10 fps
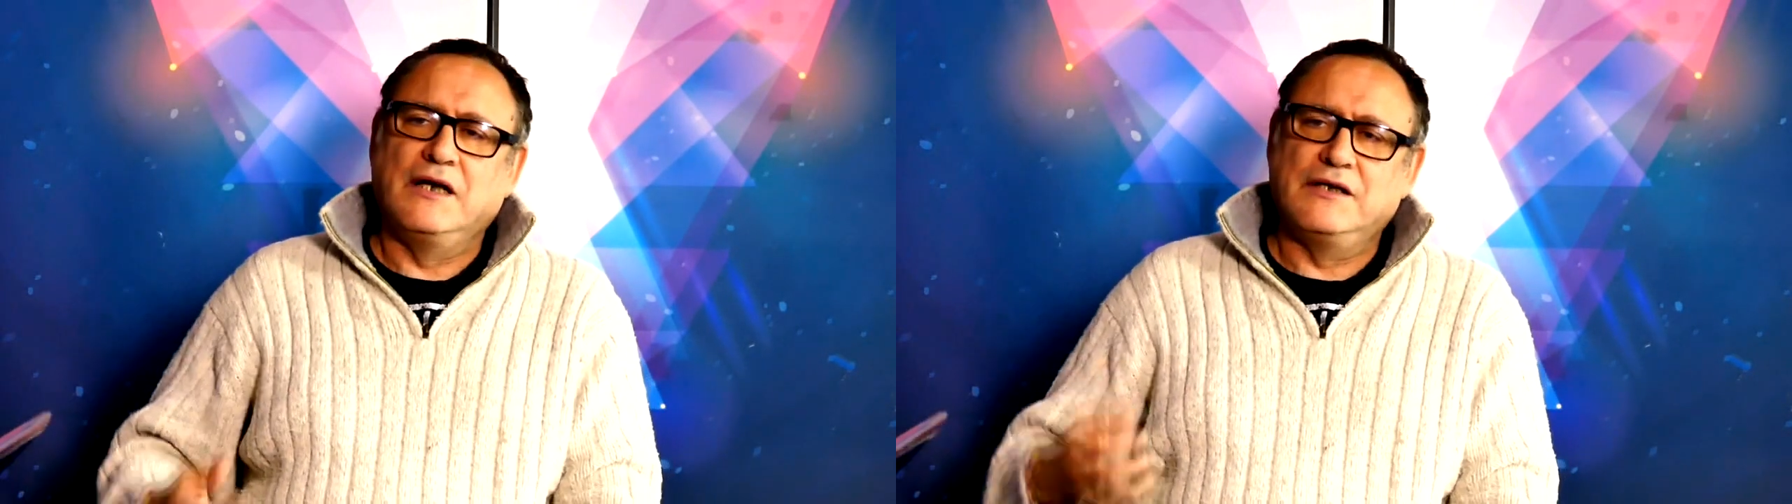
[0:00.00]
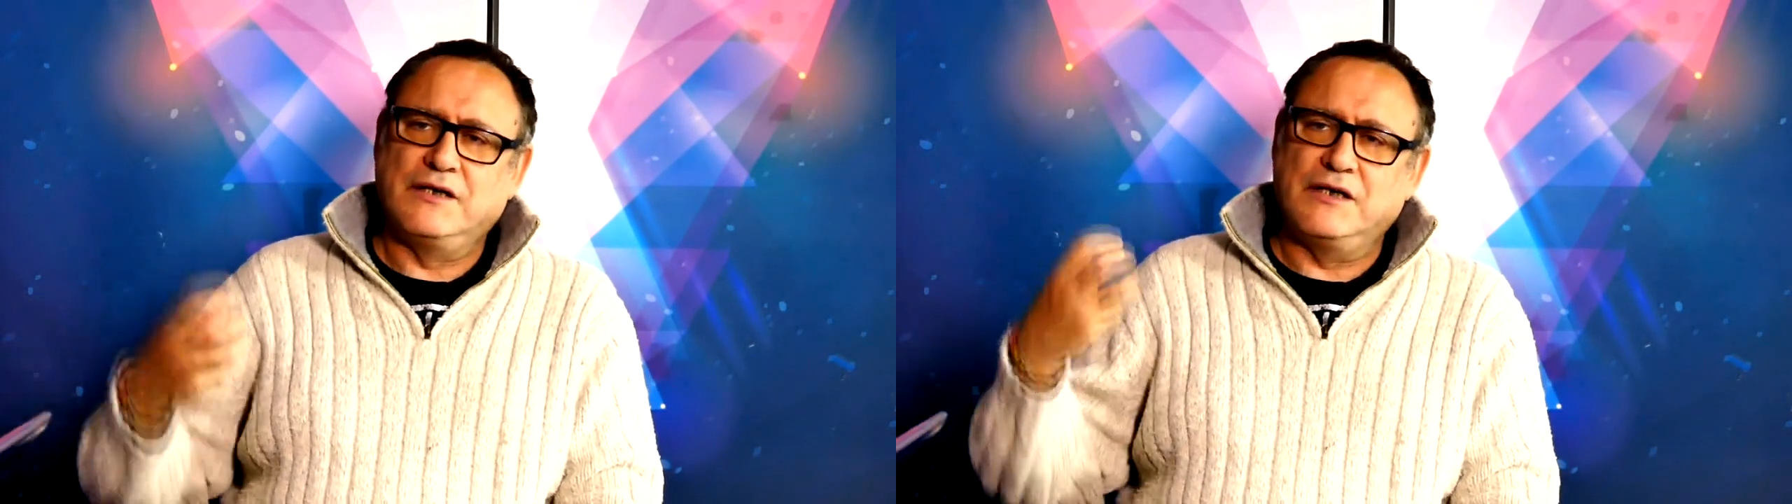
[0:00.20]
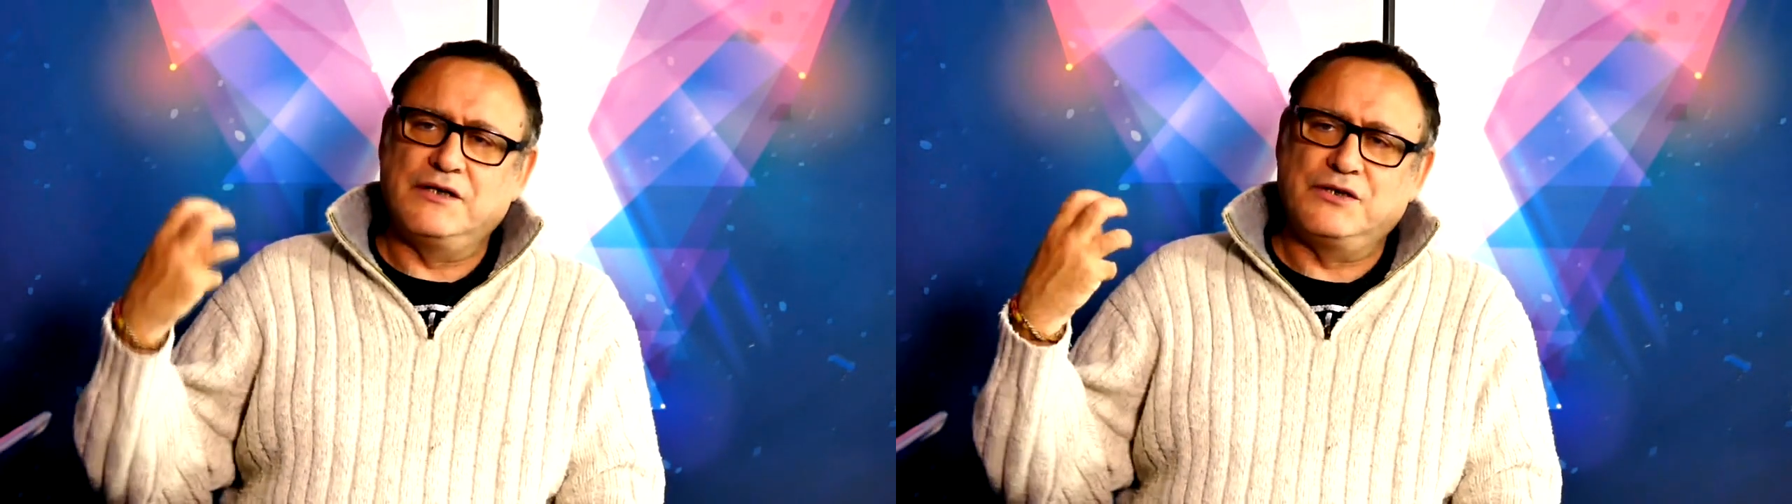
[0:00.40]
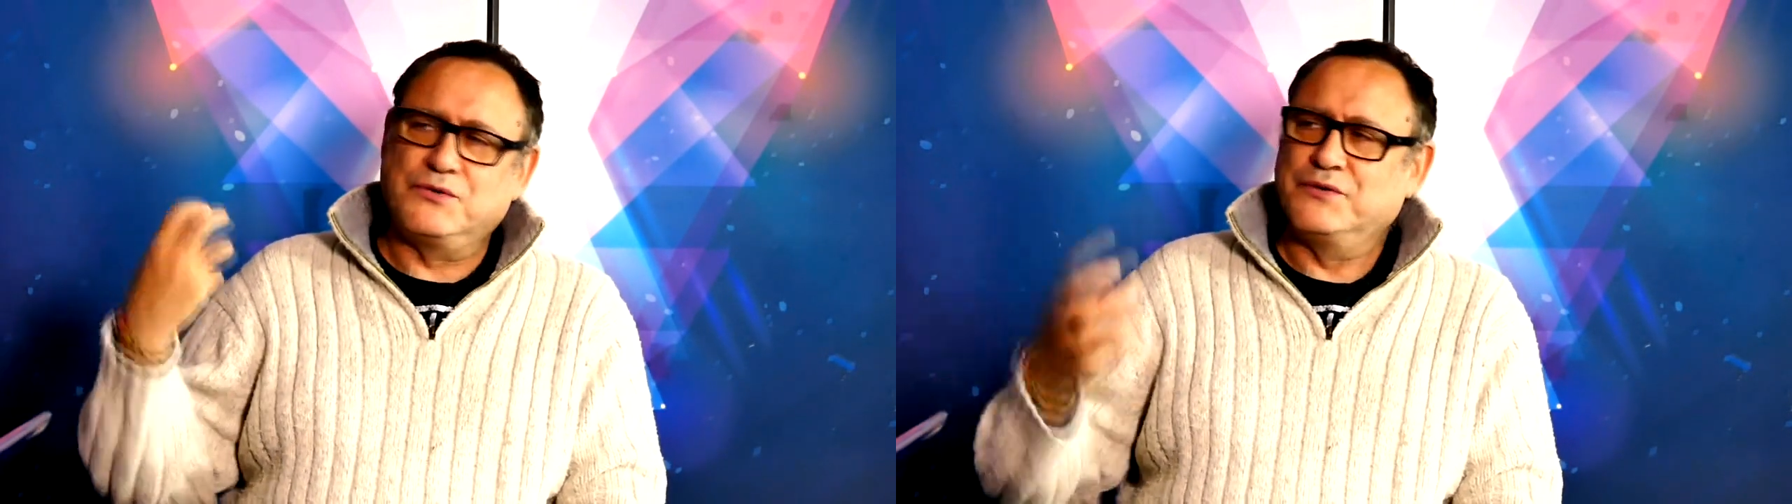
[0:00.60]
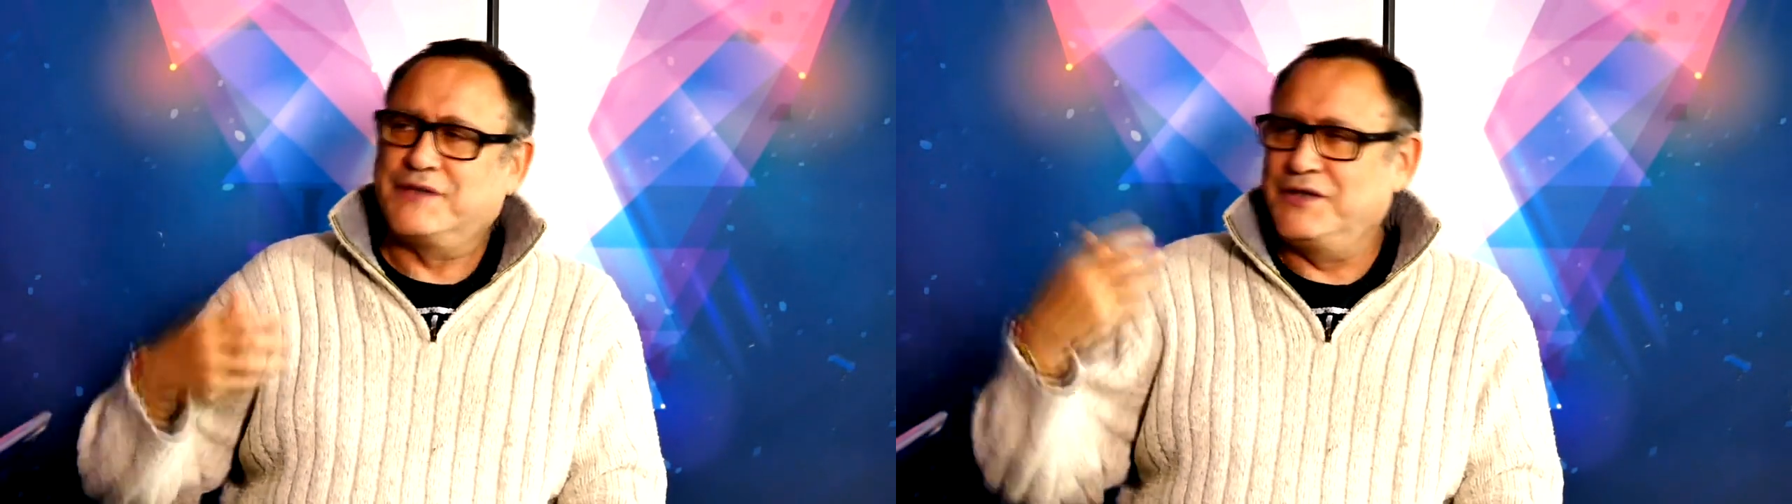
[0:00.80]
that
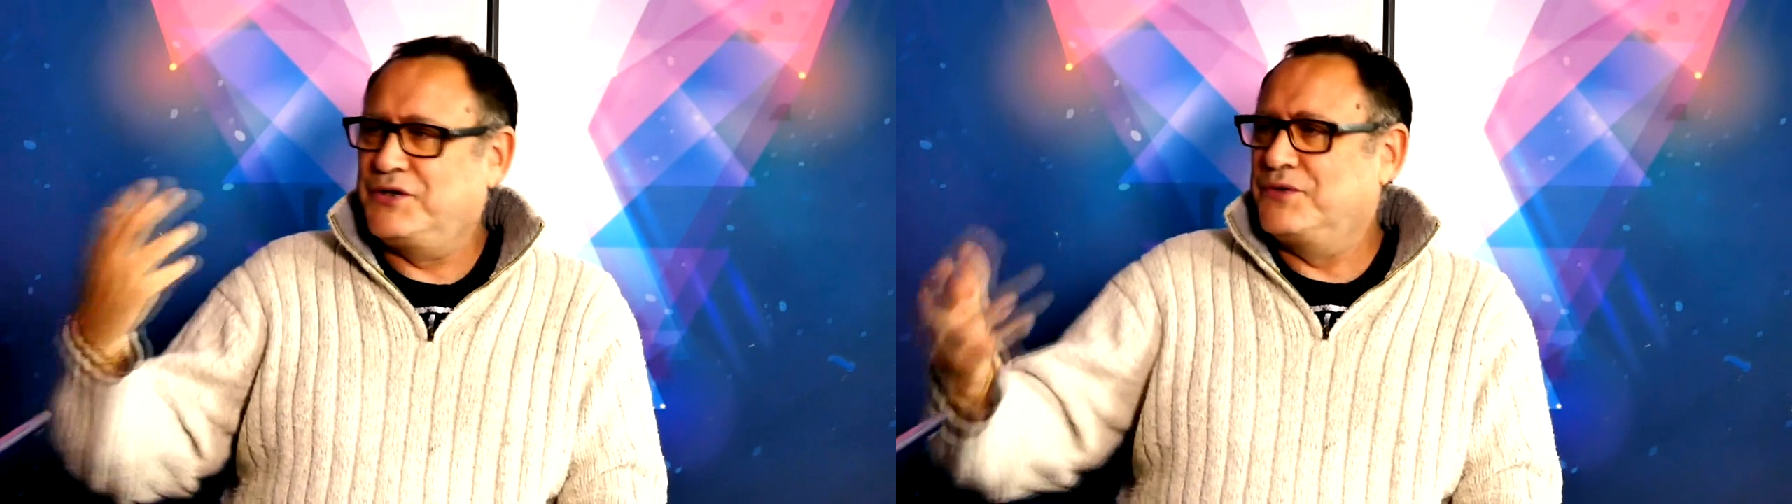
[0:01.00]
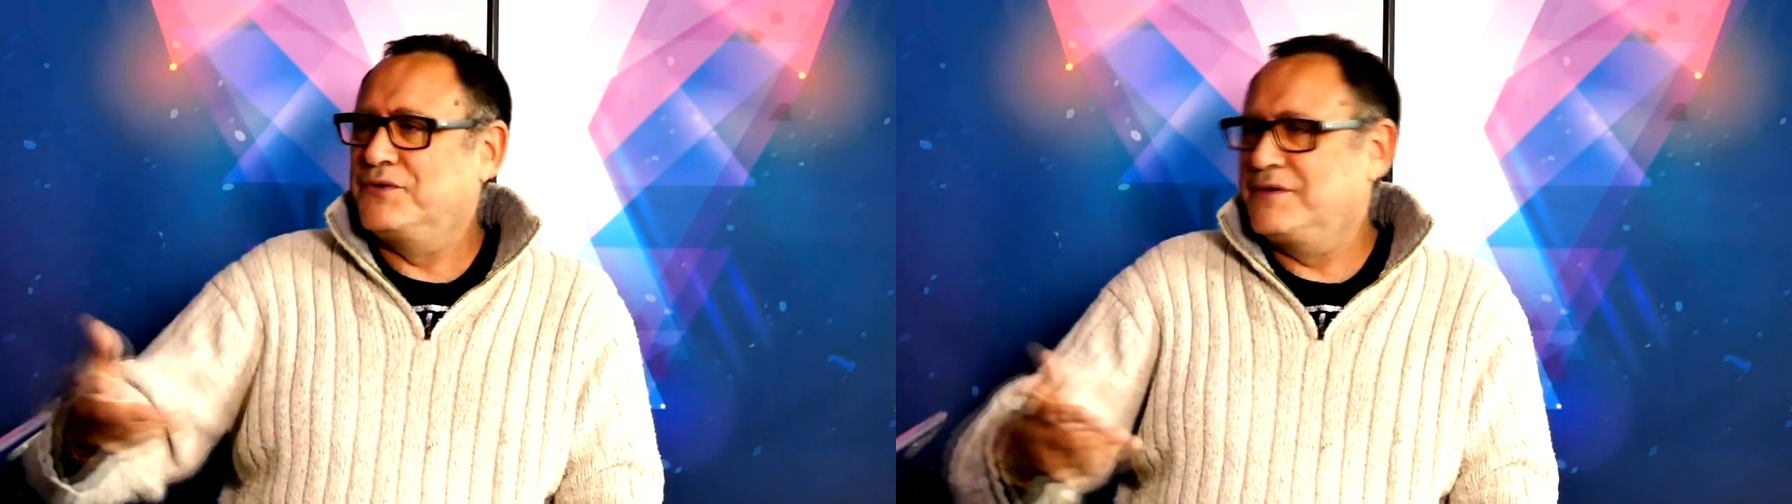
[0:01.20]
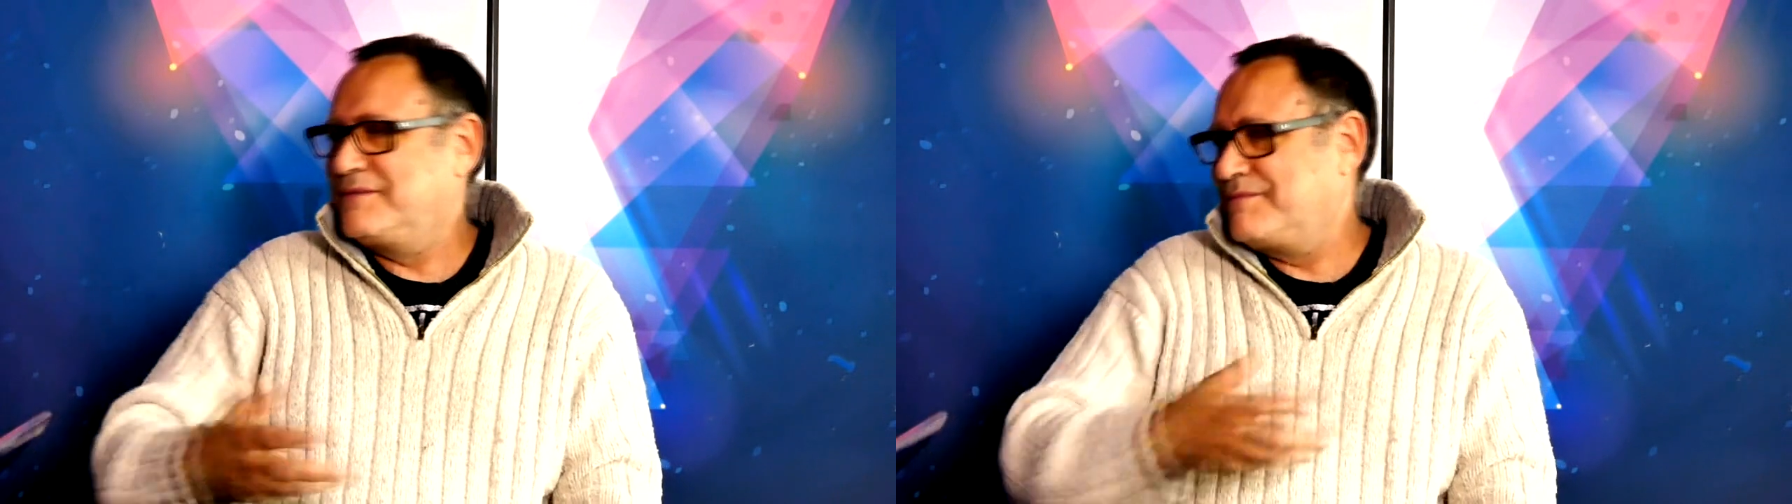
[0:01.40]
Jews endured